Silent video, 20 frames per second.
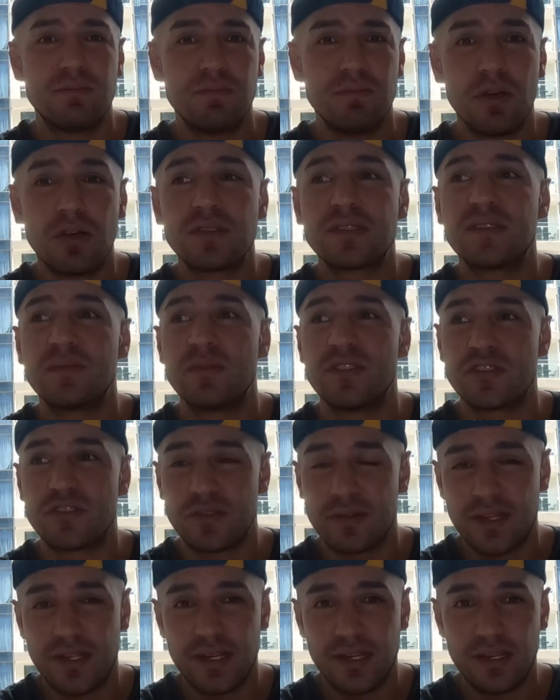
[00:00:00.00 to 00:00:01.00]
most have been
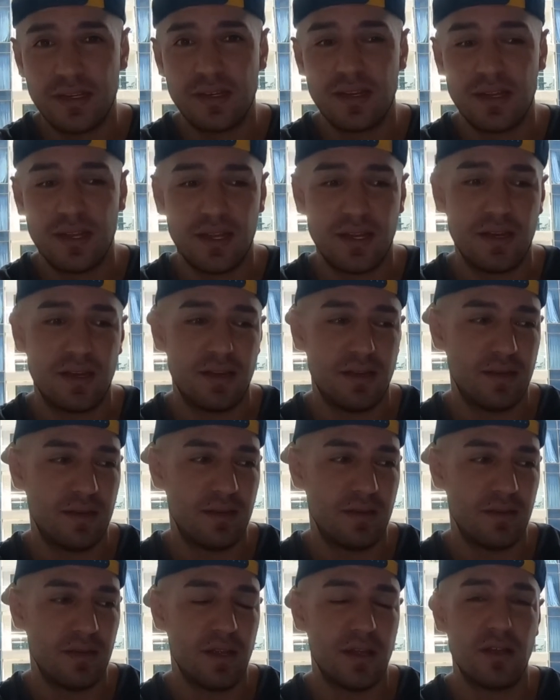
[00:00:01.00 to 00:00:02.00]
treated
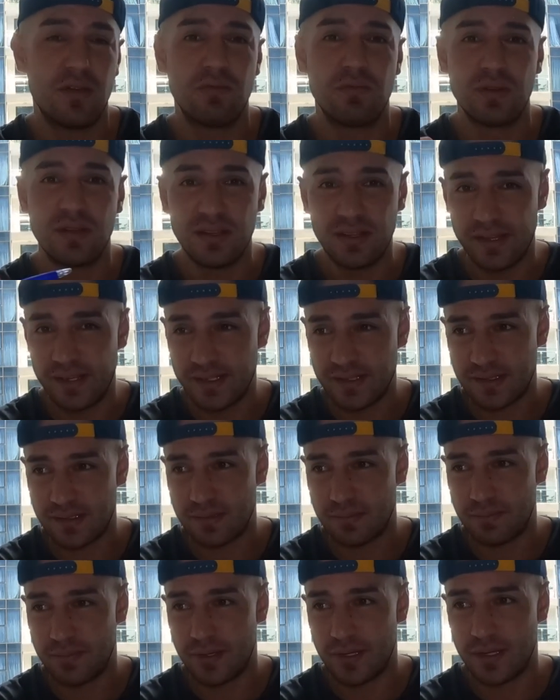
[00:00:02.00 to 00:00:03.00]
and
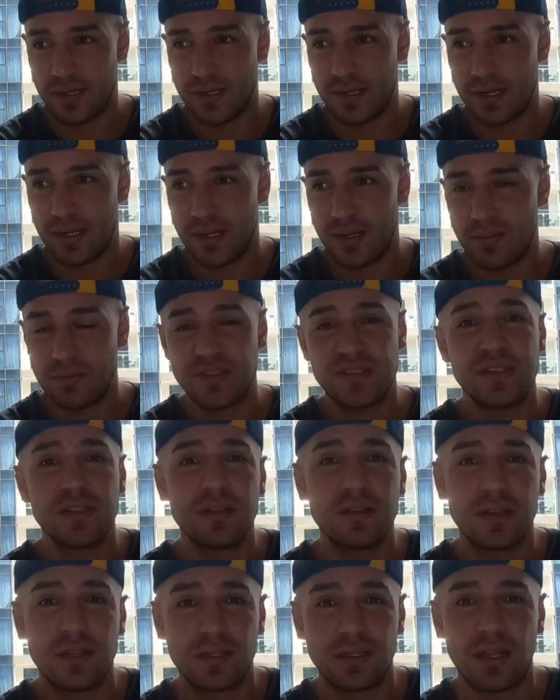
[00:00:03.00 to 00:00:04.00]
released, but
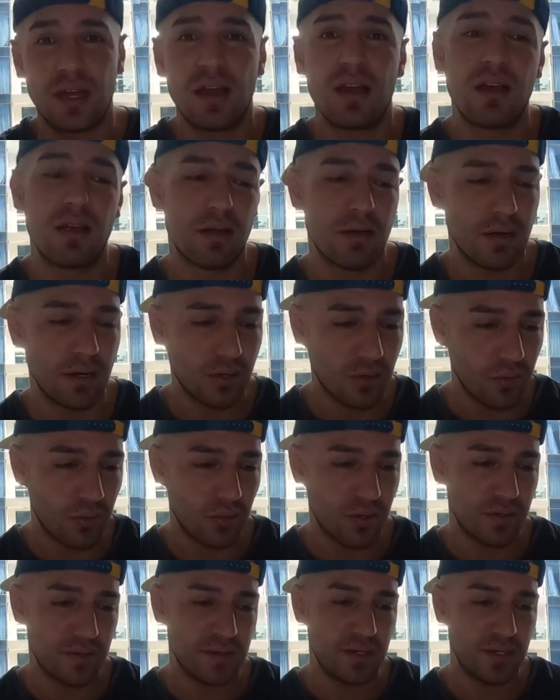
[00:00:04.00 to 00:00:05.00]
still a lot are in
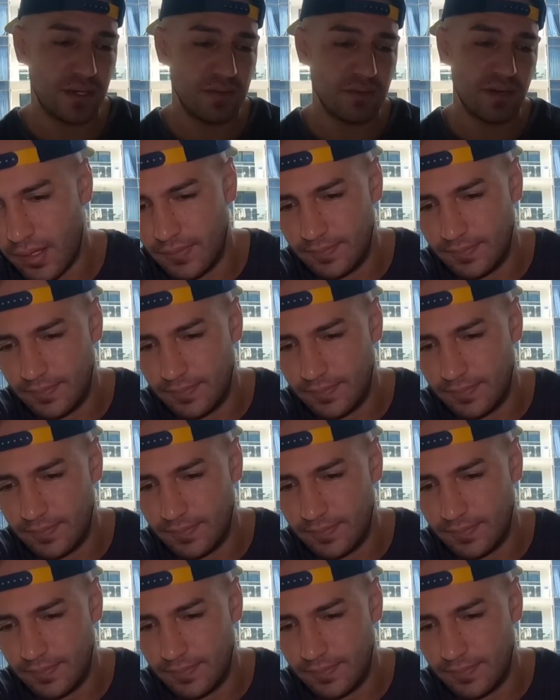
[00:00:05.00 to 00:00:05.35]
quarantine.